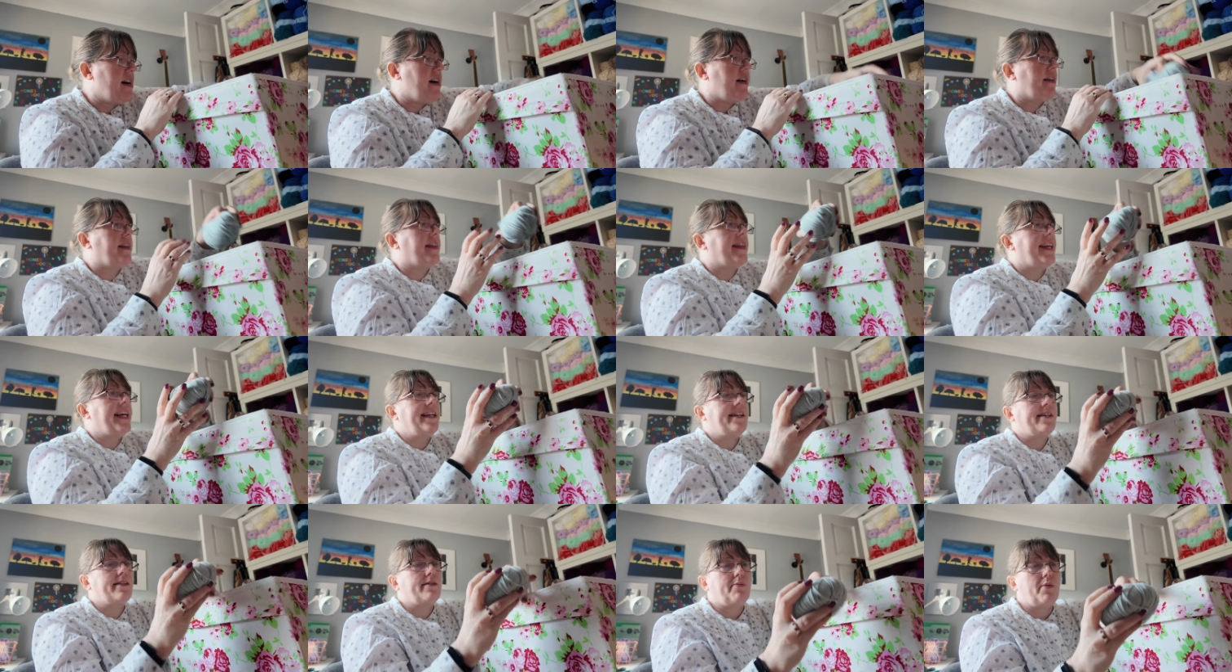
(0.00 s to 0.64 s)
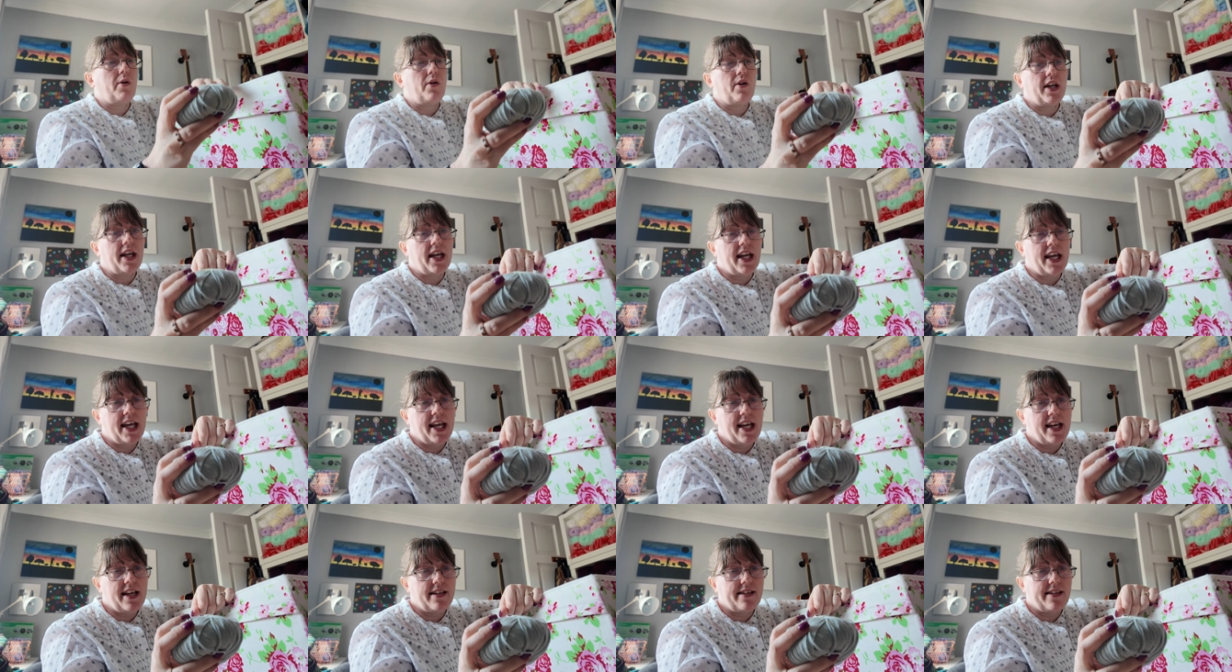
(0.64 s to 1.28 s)
This one
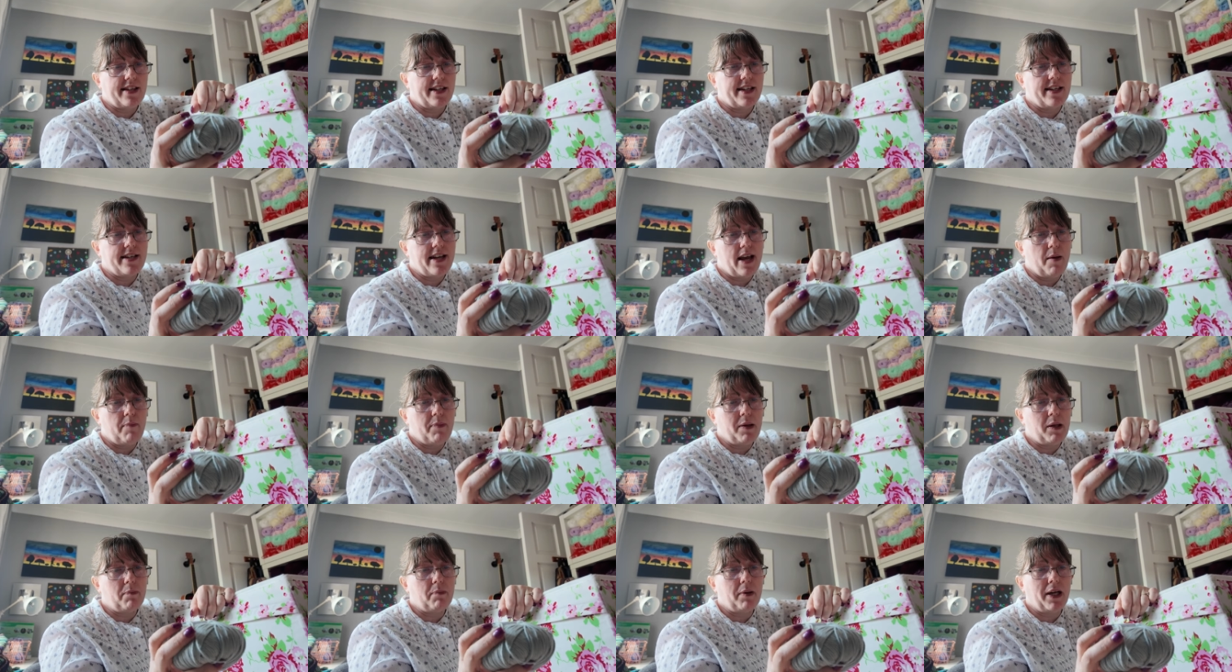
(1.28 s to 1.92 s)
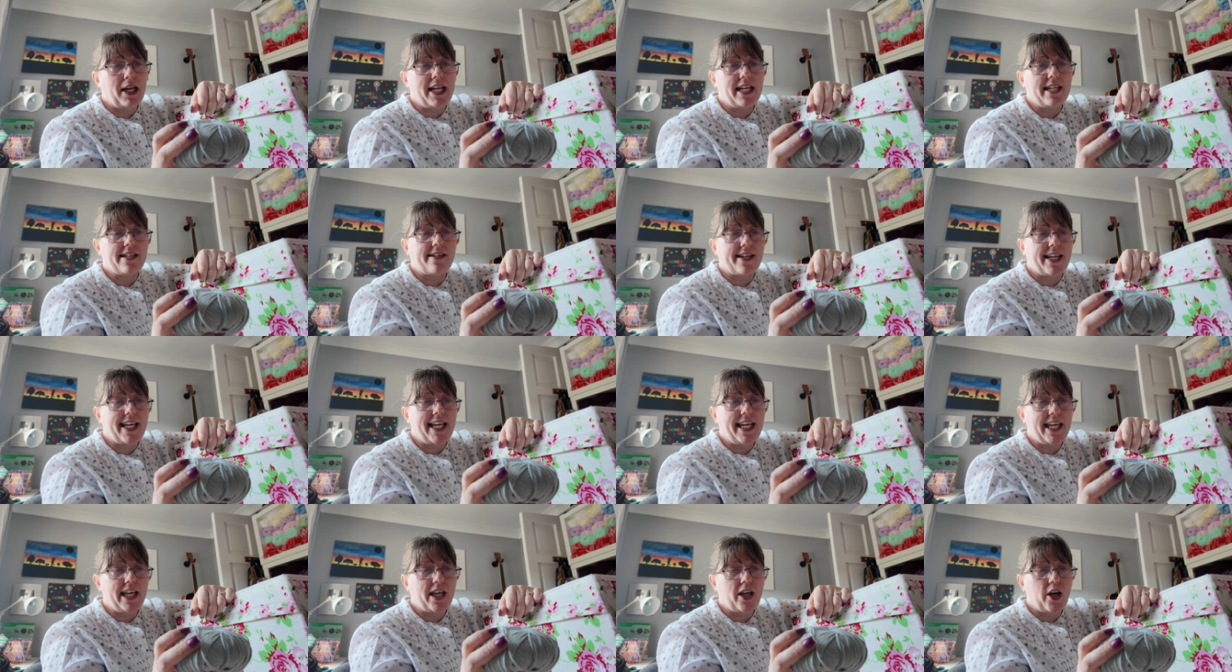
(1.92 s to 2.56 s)
is Debbie Bliss
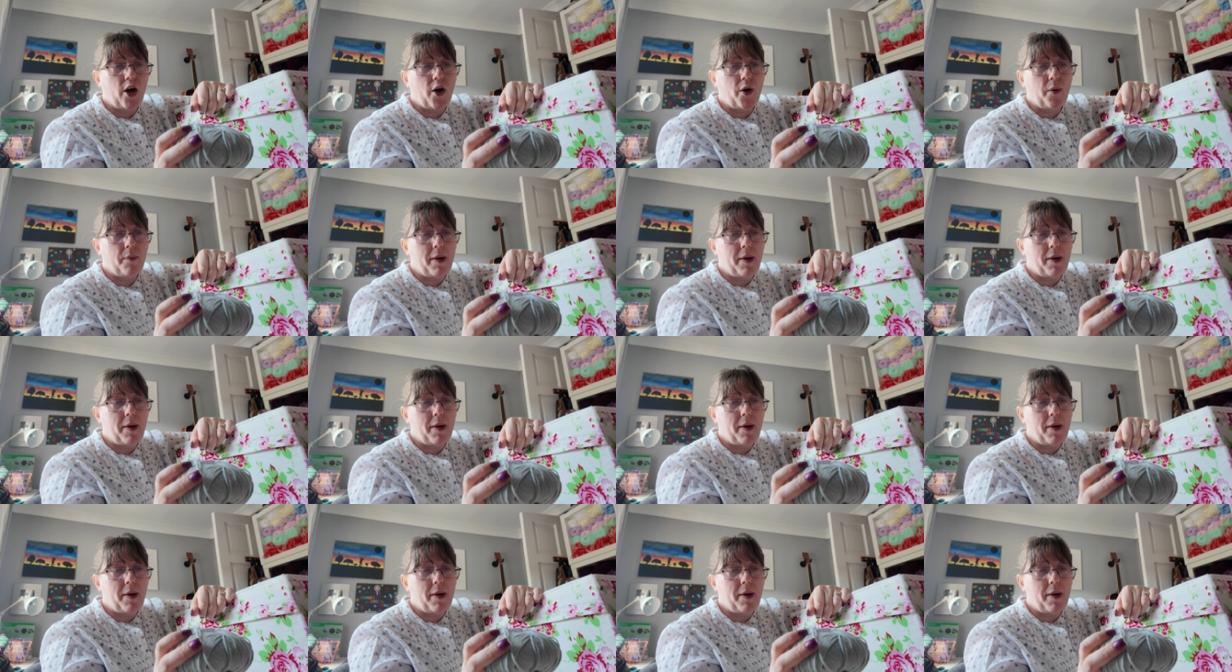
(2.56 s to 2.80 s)
Eco